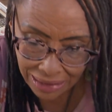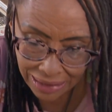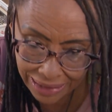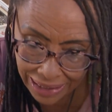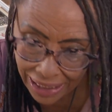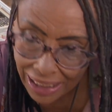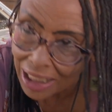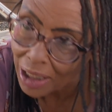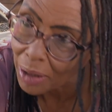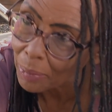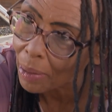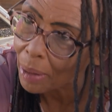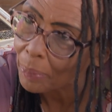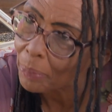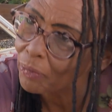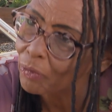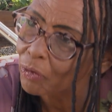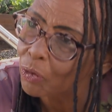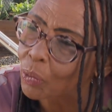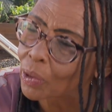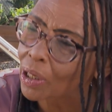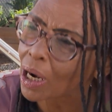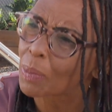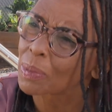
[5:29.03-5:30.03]
digging them up
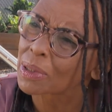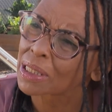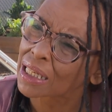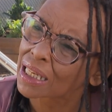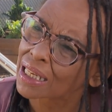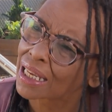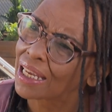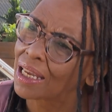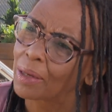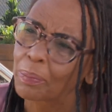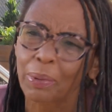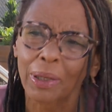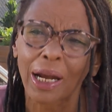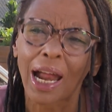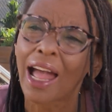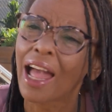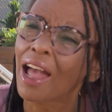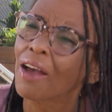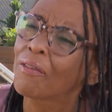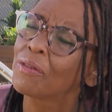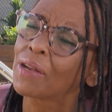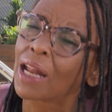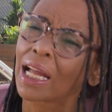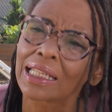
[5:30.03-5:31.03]
when I was a kid, but I
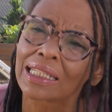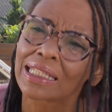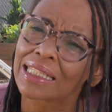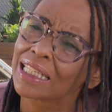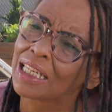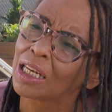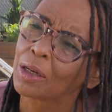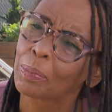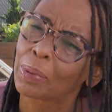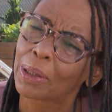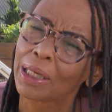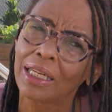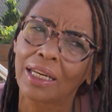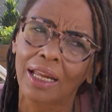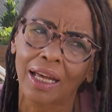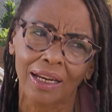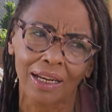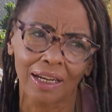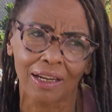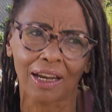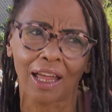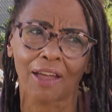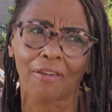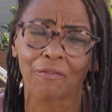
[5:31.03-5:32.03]
have not seen a peanut
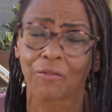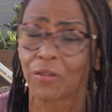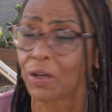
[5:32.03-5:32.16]
in like